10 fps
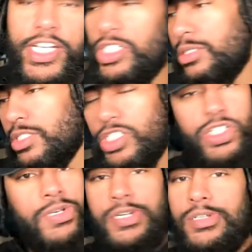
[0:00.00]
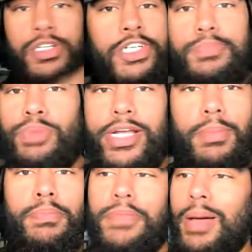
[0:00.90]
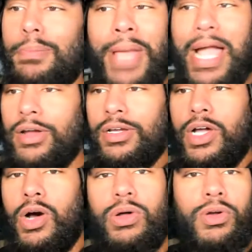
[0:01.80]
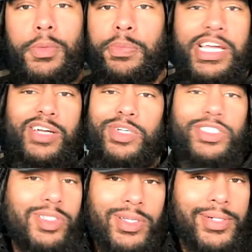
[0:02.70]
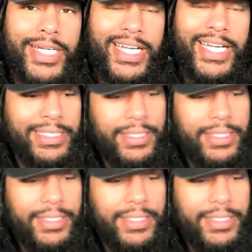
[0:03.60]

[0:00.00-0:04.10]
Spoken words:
Just bring a pound of coke on the plane with you. It's okay.